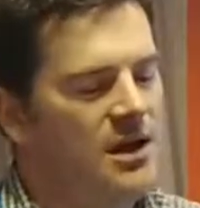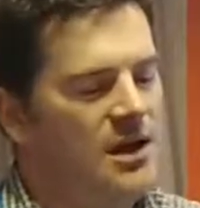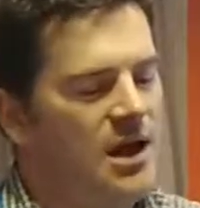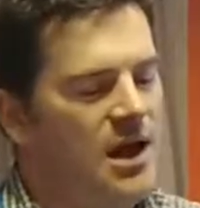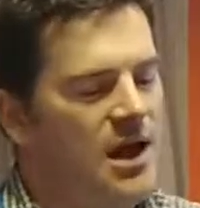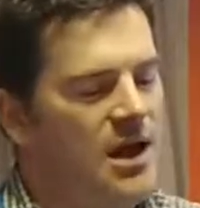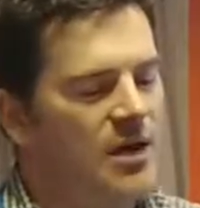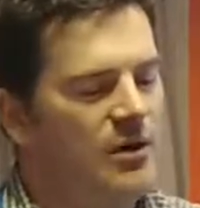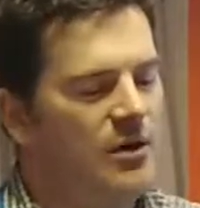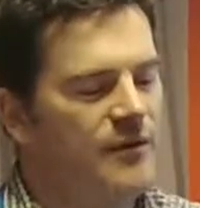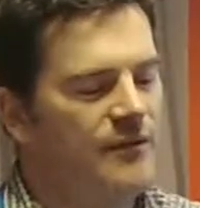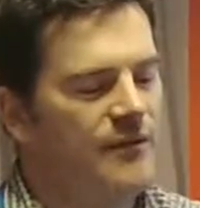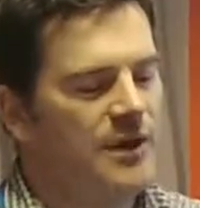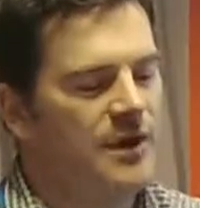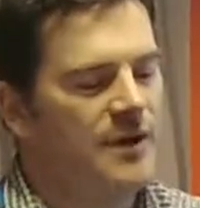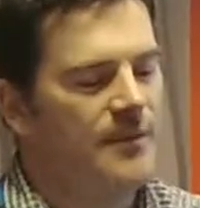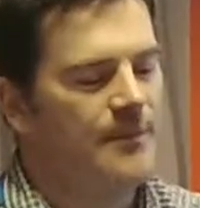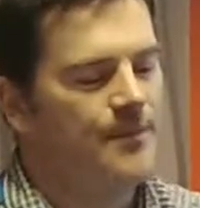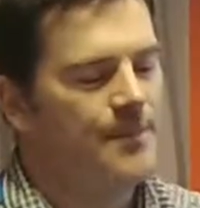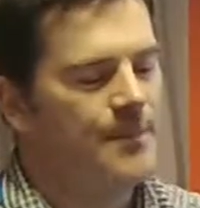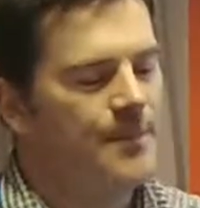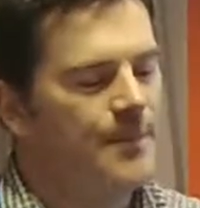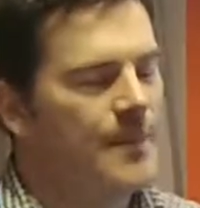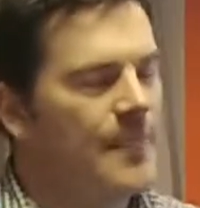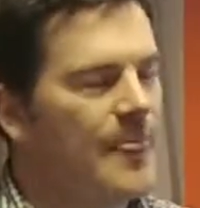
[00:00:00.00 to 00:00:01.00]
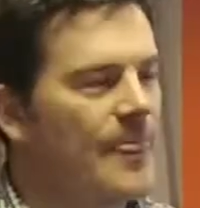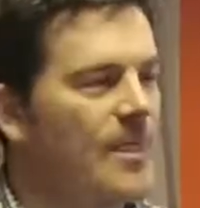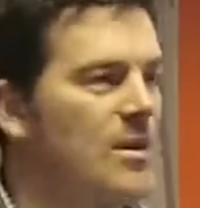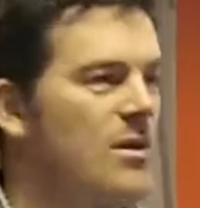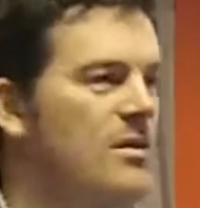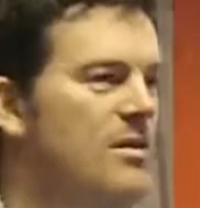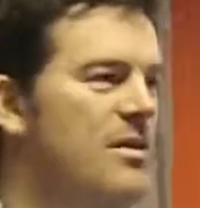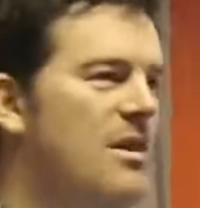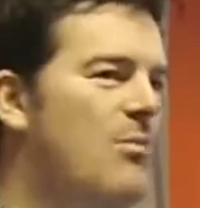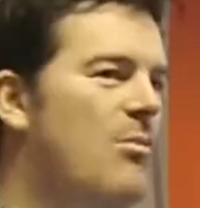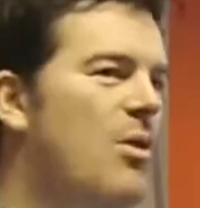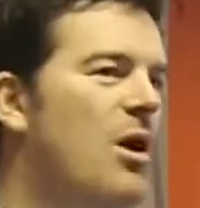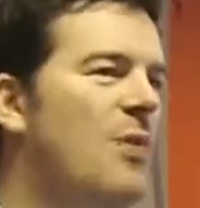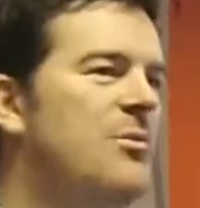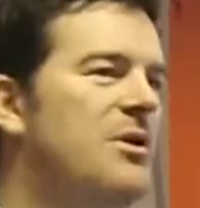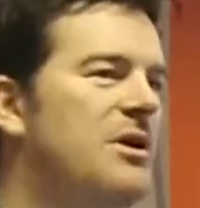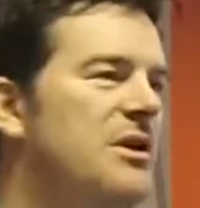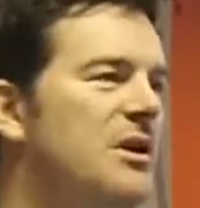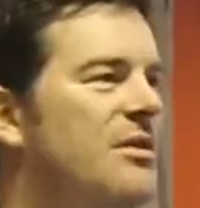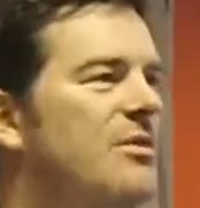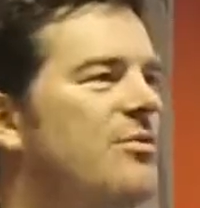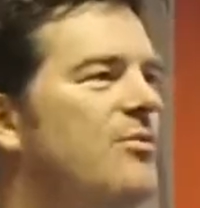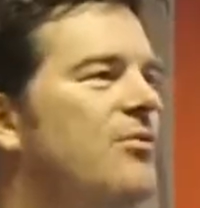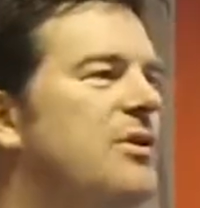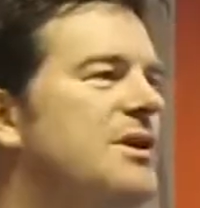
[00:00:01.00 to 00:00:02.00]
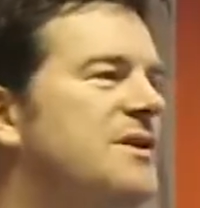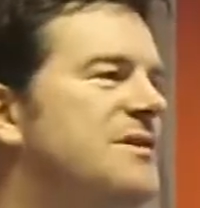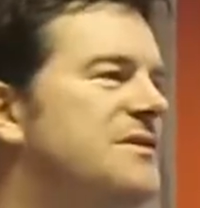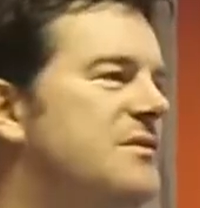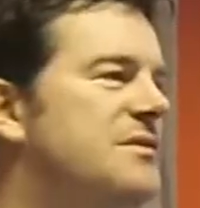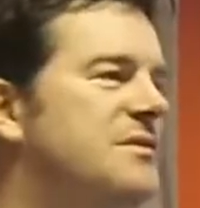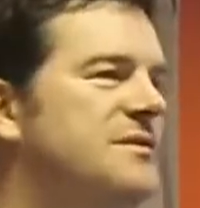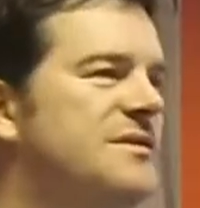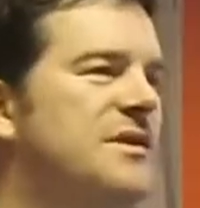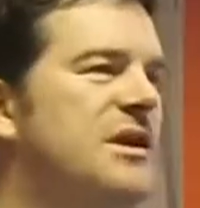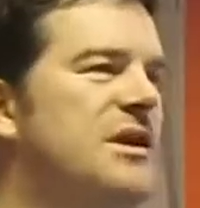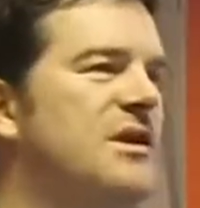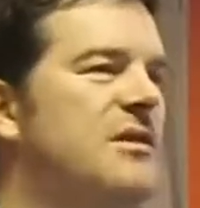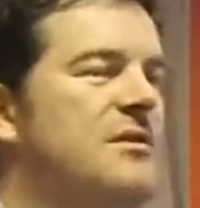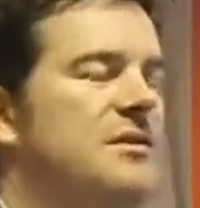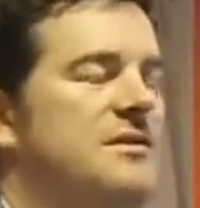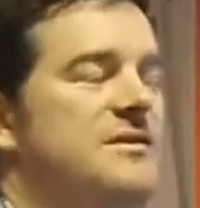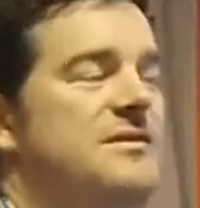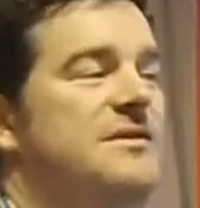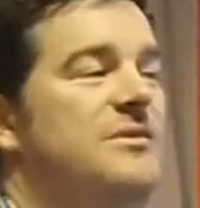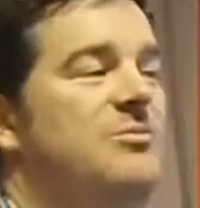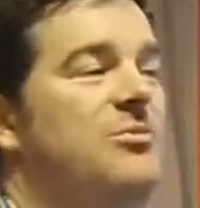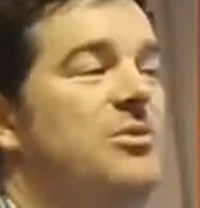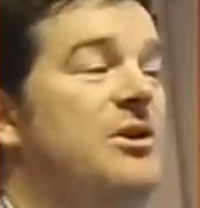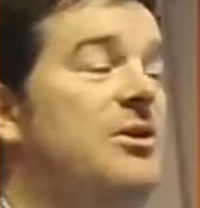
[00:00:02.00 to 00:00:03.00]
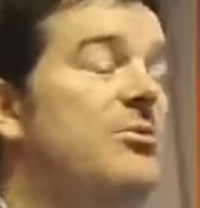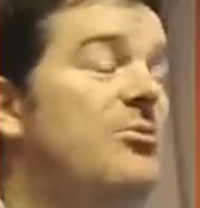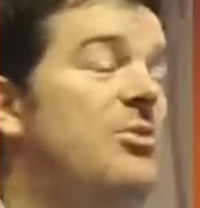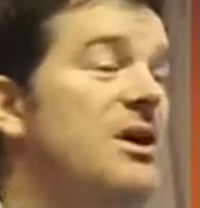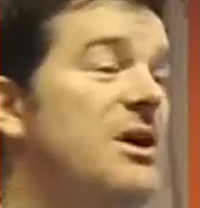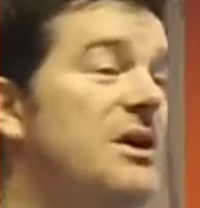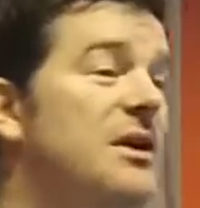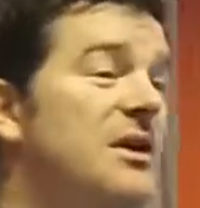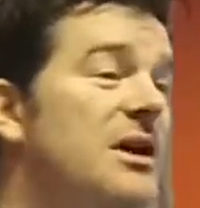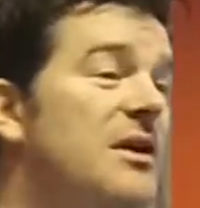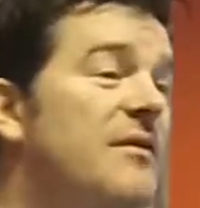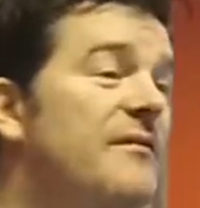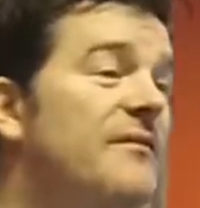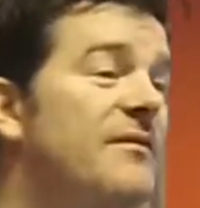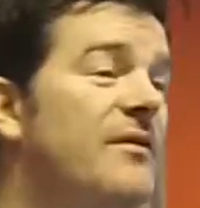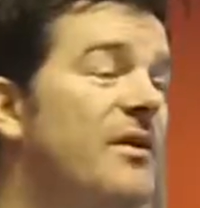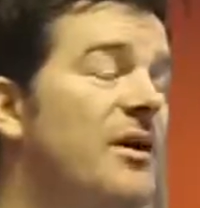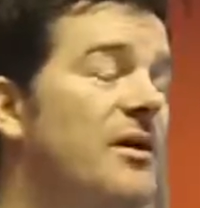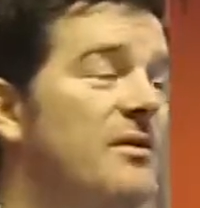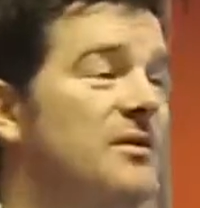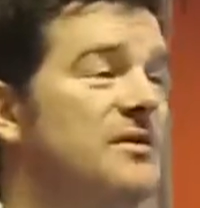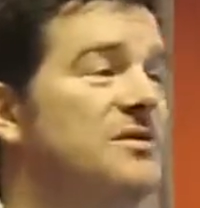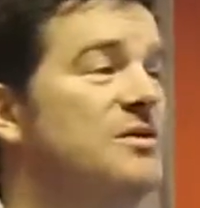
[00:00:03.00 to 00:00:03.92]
However, there might be another resource there that's simply a PDF file that